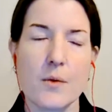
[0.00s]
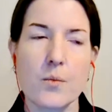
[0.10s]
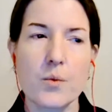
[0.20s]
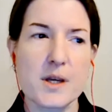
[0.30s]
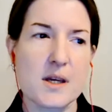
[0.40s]

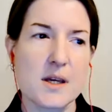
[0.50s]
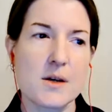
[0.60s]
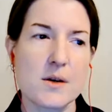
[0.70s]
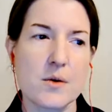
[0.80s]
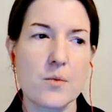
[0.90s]

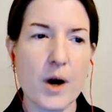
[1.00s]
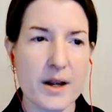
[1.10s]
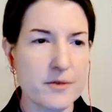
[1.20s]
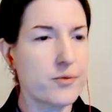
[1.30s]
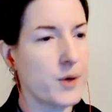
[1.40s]
what
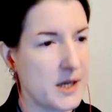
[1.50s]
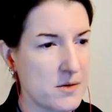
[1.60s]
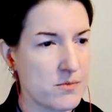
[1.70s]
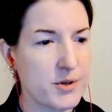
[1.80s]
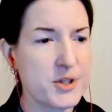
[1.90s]
if
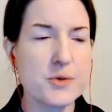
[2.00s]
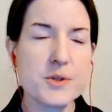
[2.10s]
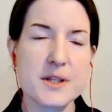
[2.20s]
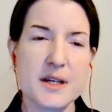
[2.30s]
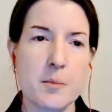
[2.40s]
we
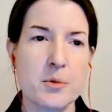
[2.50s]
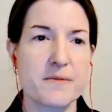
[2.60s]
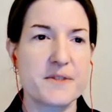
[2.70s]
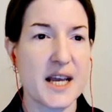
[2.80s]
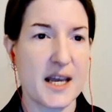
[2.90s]
reduce the number
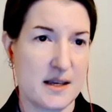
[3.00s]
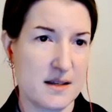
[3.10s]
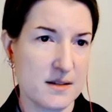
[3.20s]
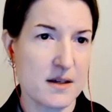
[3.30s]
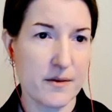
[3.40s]
of
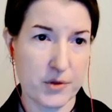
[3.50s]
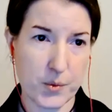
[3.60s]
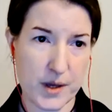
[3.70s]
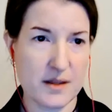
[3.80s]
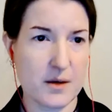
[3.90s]
days of the
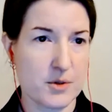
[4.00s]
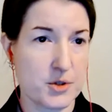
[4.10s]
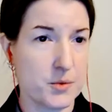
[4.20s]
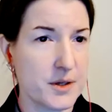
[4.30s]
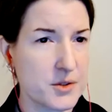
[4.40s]
week that we're
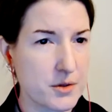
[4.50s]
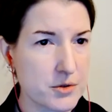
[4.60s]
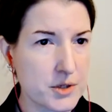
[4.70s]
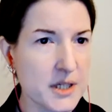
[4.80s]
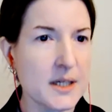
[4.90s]
doing
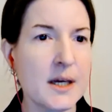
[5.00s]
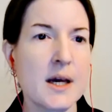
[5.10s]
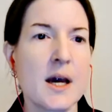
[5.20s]
surgery,